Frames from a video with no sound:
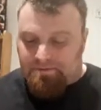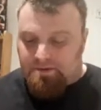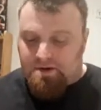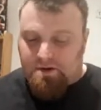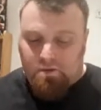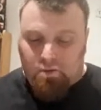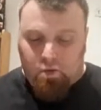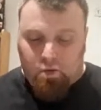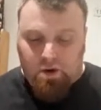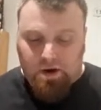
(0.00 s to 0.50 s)

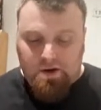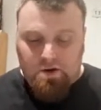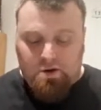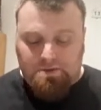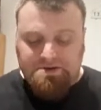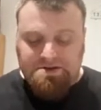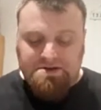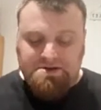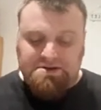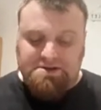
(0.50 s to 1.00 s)
War gear
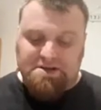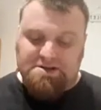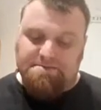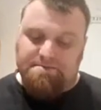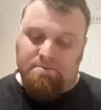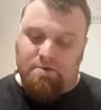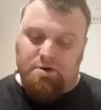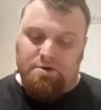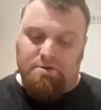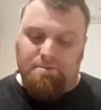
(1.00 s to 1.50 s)
options. This
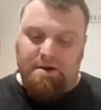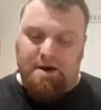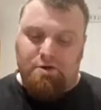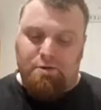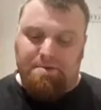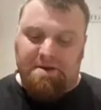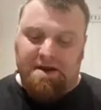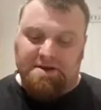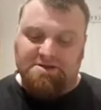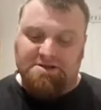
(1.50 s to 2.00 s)
model may
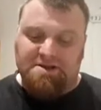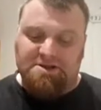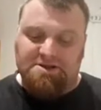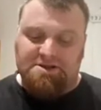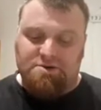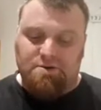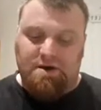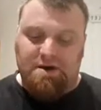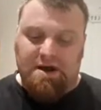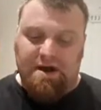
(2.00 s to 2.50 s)
replace its
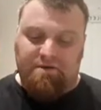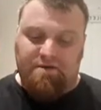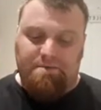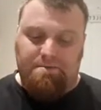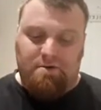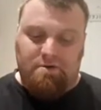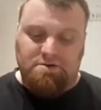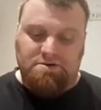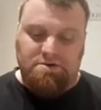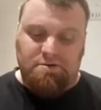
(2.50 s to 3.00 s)
twin heavy
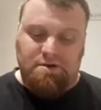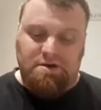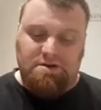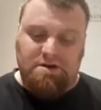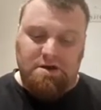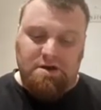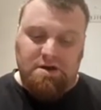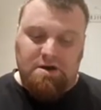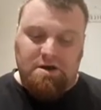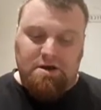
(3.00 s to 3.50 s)
bolter
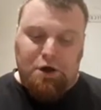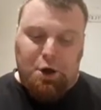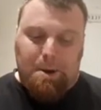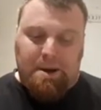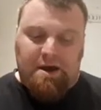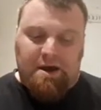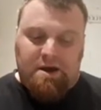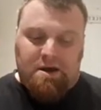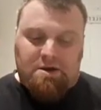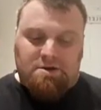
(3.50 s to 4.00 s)
with
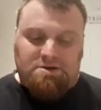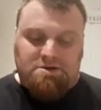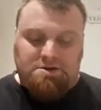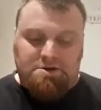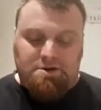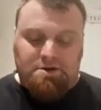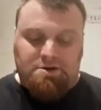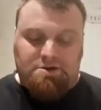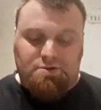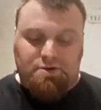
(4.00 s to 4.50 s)

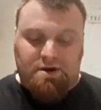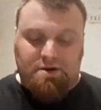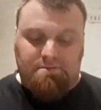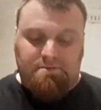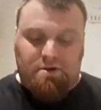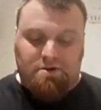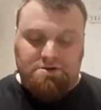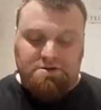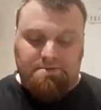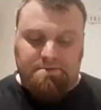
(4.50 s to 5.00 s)
2 twin
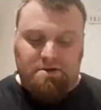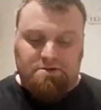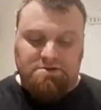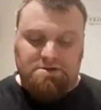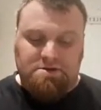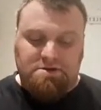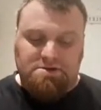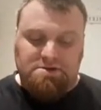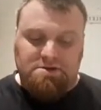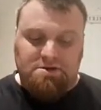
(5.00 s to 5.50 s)

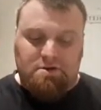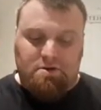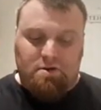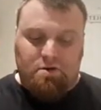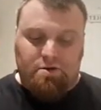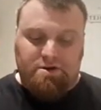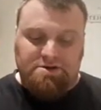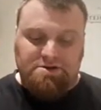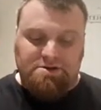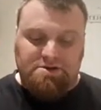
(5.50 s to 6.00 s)
multi-melters
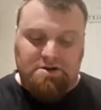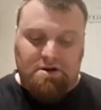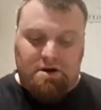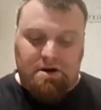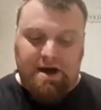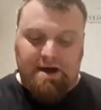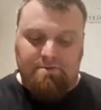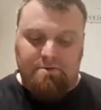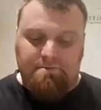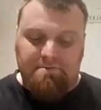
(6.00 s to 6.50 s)
or a
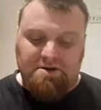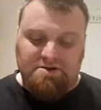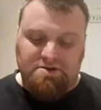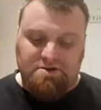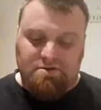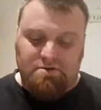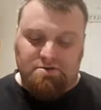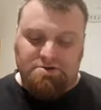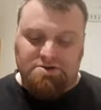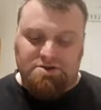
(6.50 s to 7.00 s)
Skyhammer
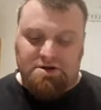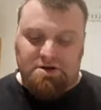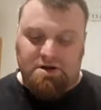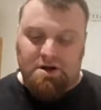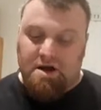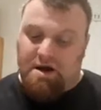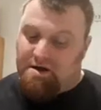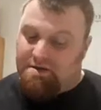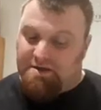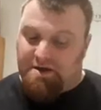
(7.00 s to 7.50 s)
missile launcher.
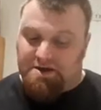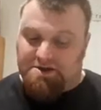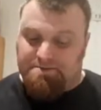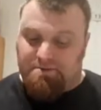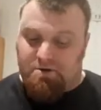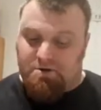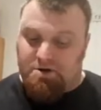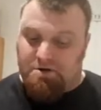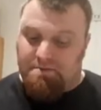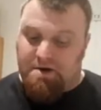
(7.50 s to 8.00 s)
This
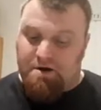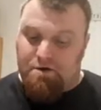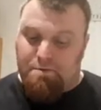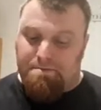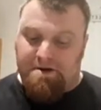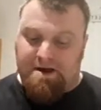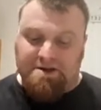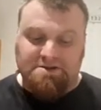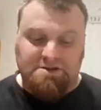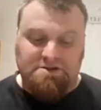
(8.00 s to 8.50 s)
model may
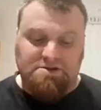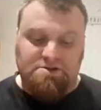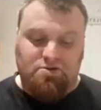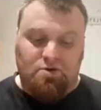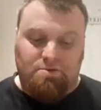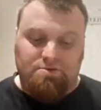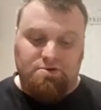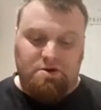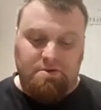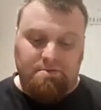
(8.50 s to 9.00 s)
replace its
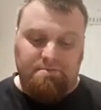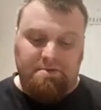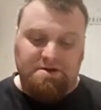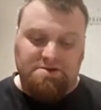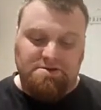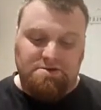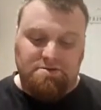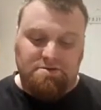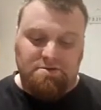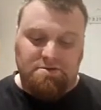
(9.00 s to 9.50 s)
Storm
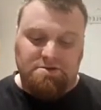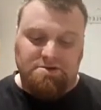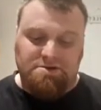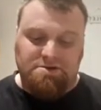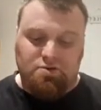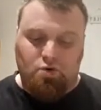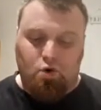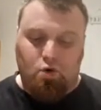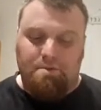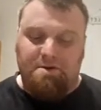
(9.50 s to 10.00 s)

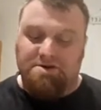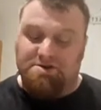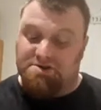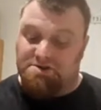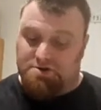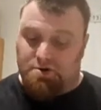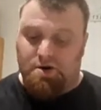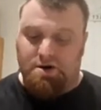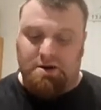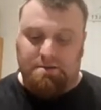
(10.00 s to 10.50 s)

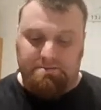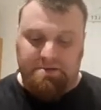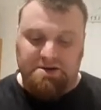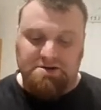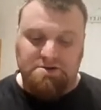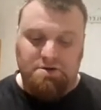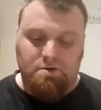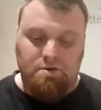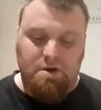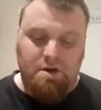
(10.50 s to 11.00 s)
Strike
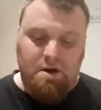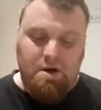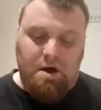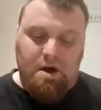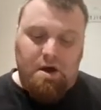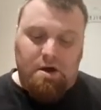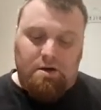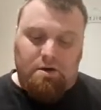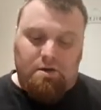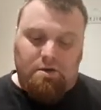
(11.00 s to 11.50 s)
missile
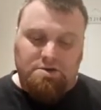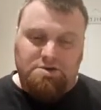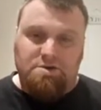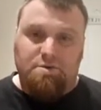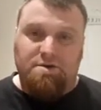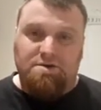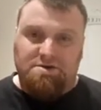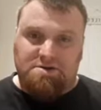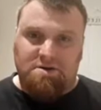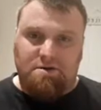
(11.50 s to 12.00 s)
launcher
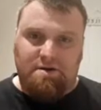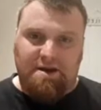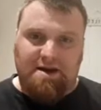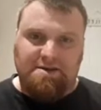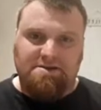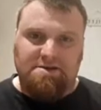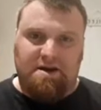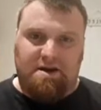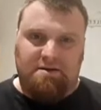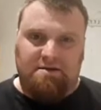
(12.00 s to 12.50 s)
with 2
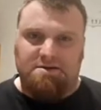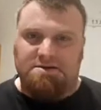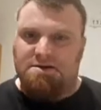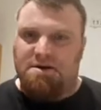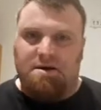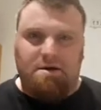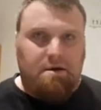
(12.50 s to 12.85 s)
las cannons.